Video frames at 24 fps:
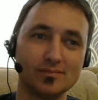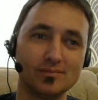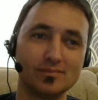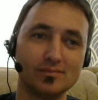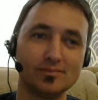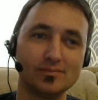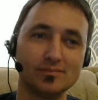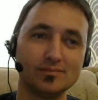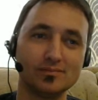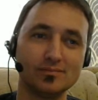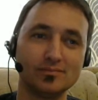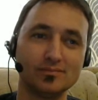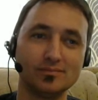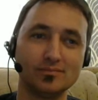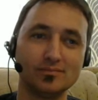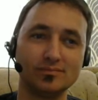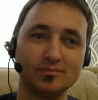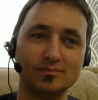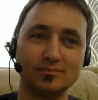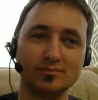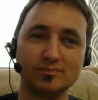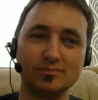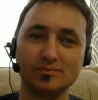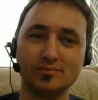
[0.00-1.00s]

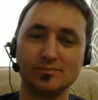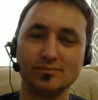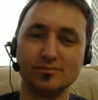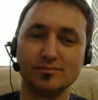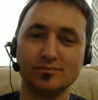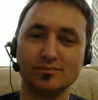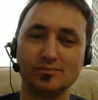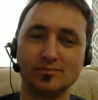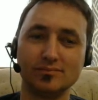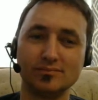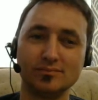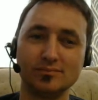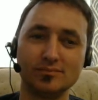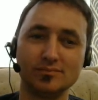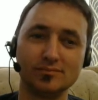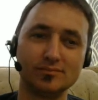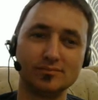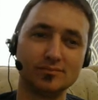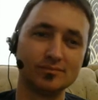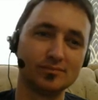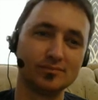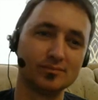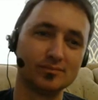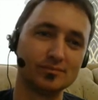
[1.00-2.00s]

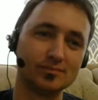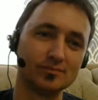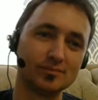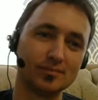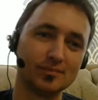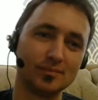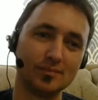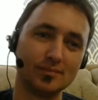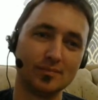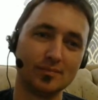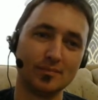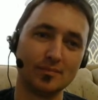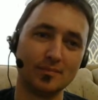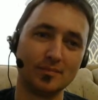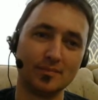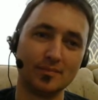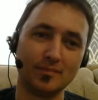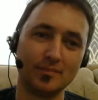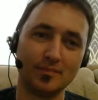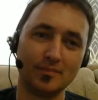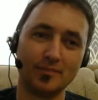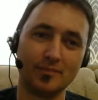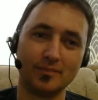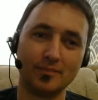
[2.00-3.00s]

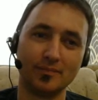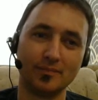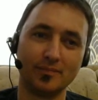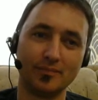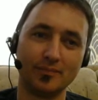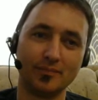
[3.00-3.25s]
Nobody speaks.